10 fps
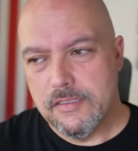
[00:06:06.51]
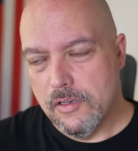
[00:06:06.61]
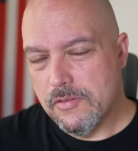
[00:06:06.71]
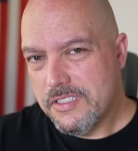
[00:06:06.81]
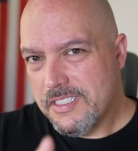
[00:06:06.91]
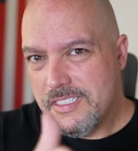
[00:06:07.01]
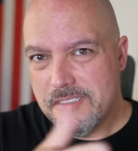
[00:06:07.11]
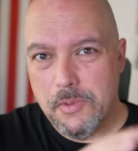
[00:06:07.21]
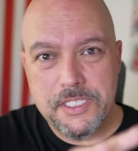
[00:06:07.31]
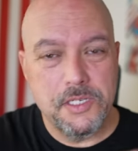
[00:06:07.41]
So
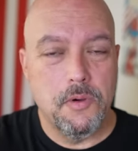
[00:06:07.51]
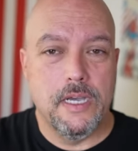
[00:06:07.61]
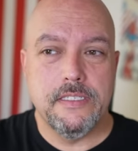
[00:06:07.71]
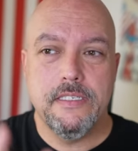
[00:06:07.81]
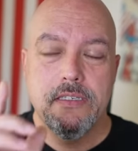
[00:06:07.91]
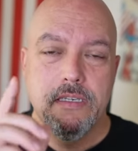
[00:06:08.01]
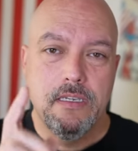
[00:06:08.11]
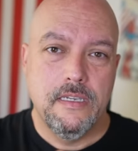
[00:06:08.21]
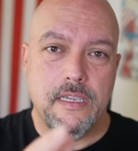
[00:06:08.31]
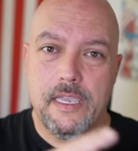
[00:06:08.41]
she's wishy-washy,
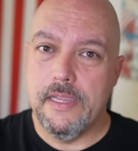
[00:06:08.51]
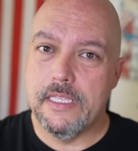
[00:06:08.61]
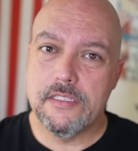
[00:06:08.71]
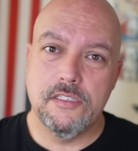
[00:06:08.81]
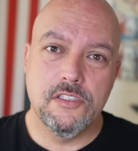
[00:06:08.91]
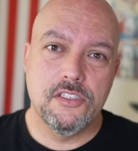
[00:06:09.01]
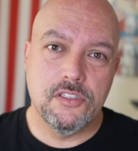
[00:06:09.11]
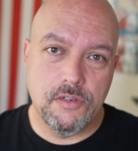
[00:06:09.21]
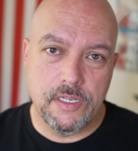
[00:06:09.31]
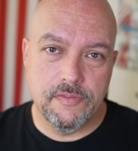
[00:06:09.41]
and that's
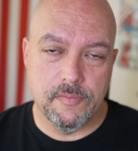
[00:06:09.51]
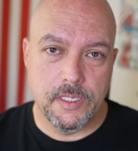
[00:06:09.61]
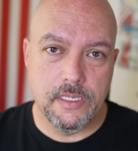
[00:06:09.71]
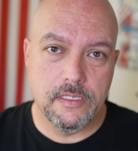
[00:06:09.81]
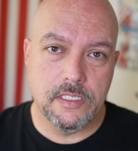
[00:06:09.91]
concerning for me,